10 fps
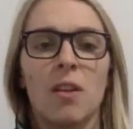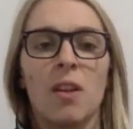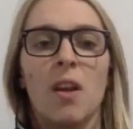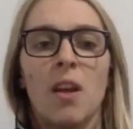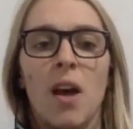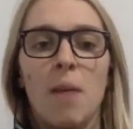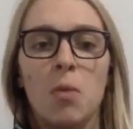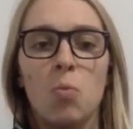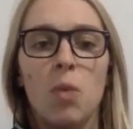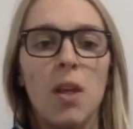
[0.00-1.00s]
I
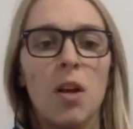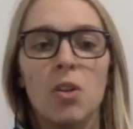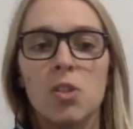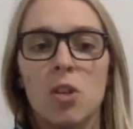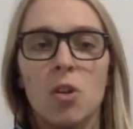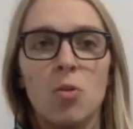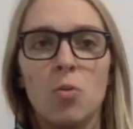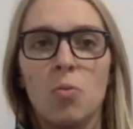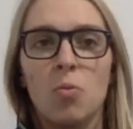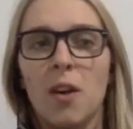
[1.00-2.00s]
mean, we also
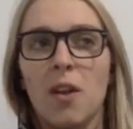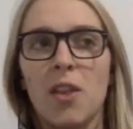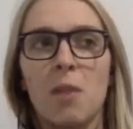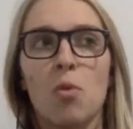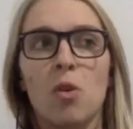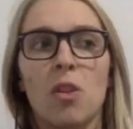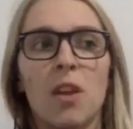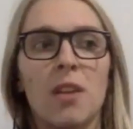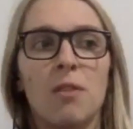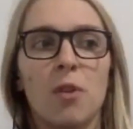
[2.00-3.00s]
want nothing more
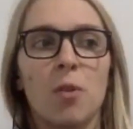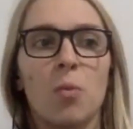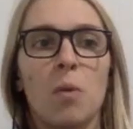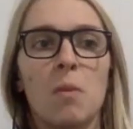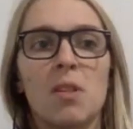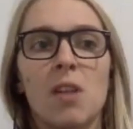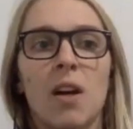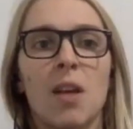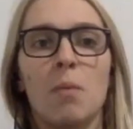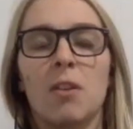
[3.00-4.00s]
than for women's hockey
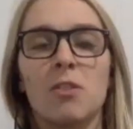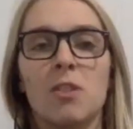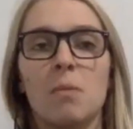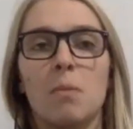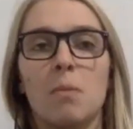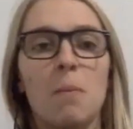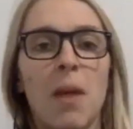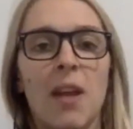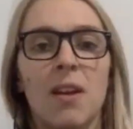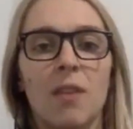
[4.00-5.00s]
players to be paid
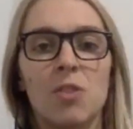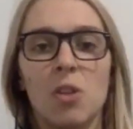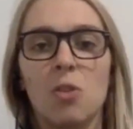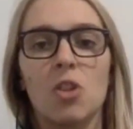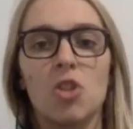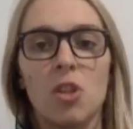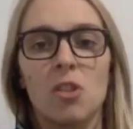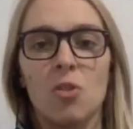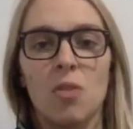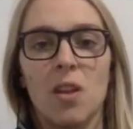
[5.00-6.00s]
enough so you can just do
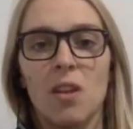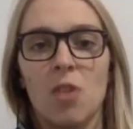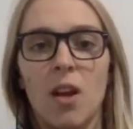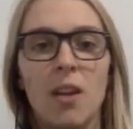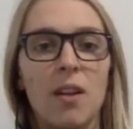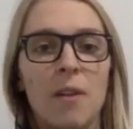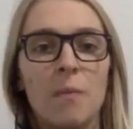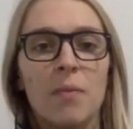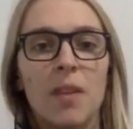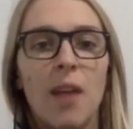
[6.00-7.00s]
this, right?
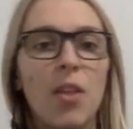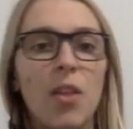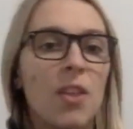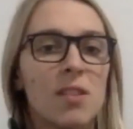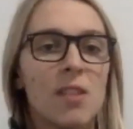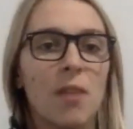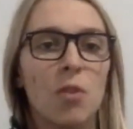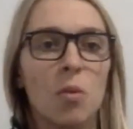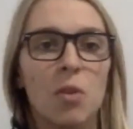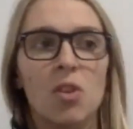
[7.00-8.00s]
I think that's
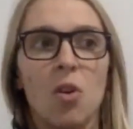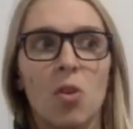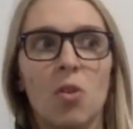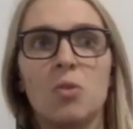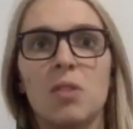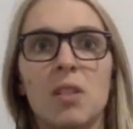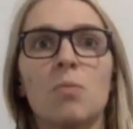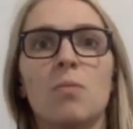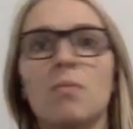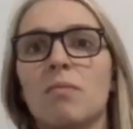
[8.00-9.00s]
everyone's goal who's in
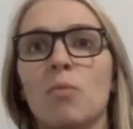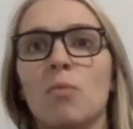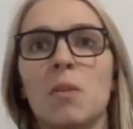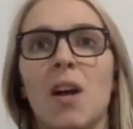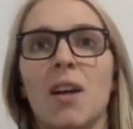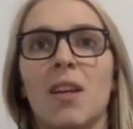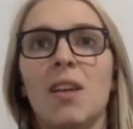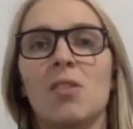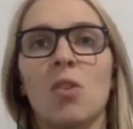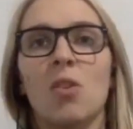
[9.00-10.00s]
women's hockey.
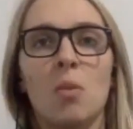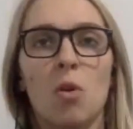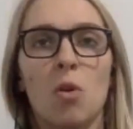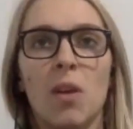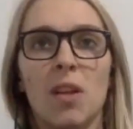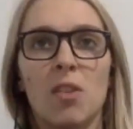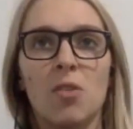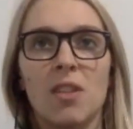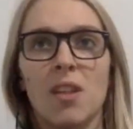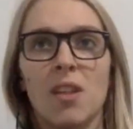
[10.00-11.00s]
So the more we can do
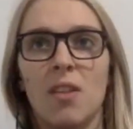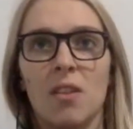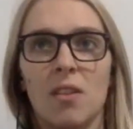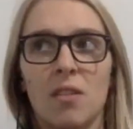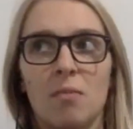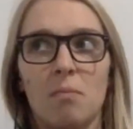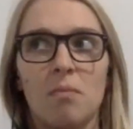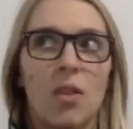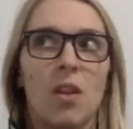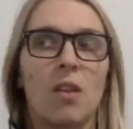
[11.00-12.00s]
that together, the
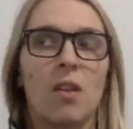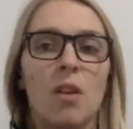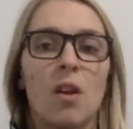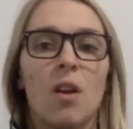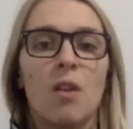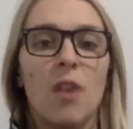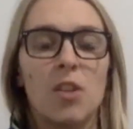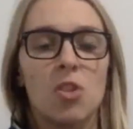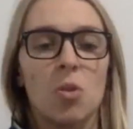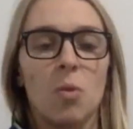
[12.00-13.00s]
I think
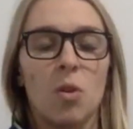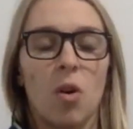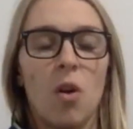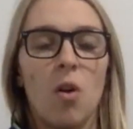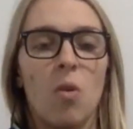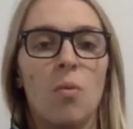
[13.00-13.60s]
faster we'll grow.